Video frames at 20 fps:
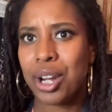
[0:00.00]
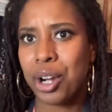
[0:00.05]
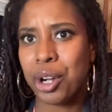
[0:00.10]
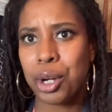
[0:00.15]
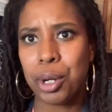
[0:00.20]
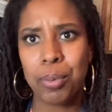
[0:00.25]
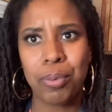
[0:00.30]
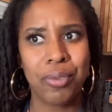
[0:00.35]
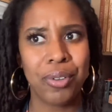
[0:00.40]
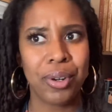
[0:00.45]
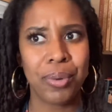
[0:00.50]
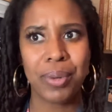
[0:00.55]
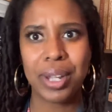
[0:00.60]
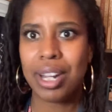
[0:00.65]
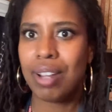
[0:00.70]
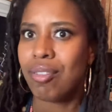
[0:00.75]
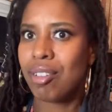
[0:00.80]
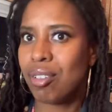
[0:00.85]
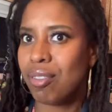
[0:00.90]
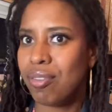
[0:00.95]
herb for
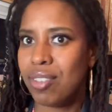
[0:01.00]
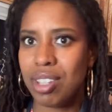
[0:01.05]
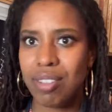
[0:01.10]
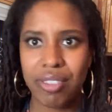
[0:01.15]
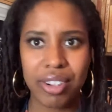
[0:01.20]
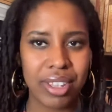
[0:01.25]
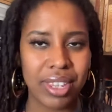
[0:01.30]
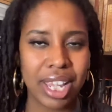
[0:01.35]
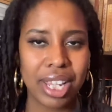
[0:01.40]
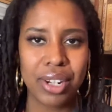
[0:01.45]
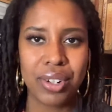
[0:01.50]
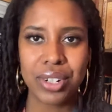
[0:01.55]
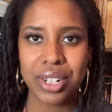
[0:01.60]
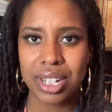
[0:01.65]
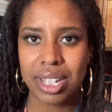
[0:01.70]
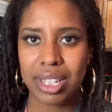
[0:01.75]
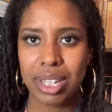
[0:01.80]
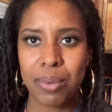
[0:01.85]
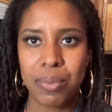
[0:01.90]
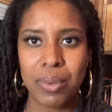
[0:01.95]
whatever fever that you're
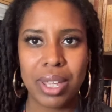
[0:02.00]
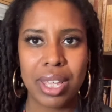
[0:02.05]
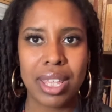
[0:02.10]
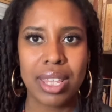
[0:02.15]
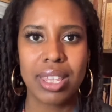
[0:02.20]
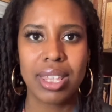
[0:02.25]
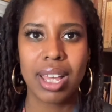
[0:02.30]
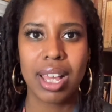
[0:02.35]
dealing with.